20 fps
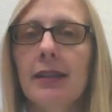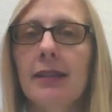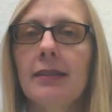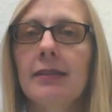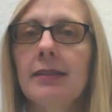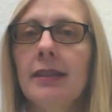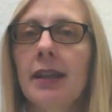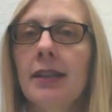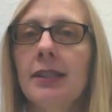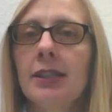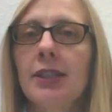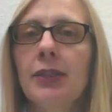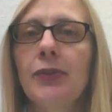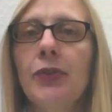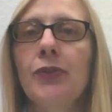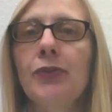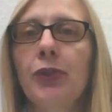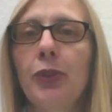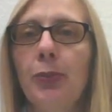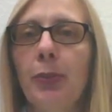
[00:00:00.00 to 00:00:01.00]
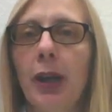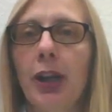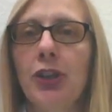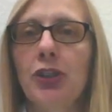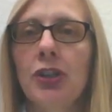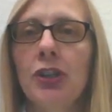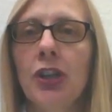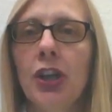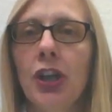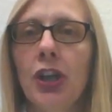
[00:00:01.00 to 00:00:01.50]
sensitive
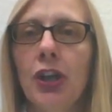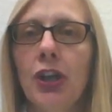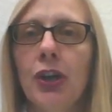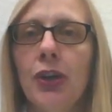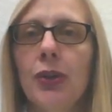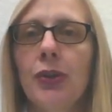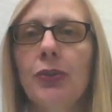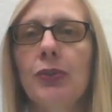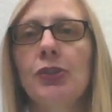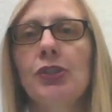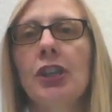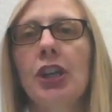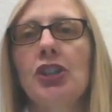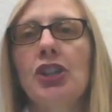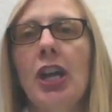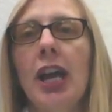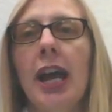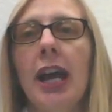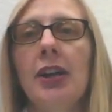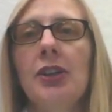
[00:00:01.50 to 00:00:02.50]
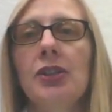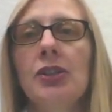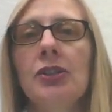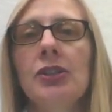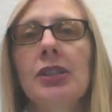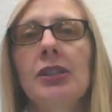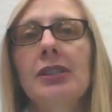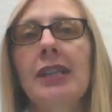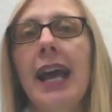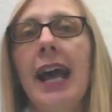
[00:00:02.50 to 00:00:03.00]
information through such actions
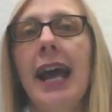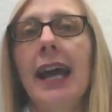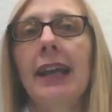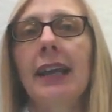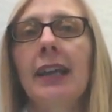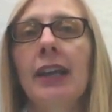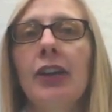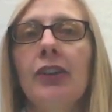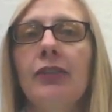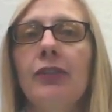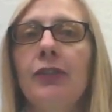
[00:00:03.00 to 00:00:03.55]
as hacking,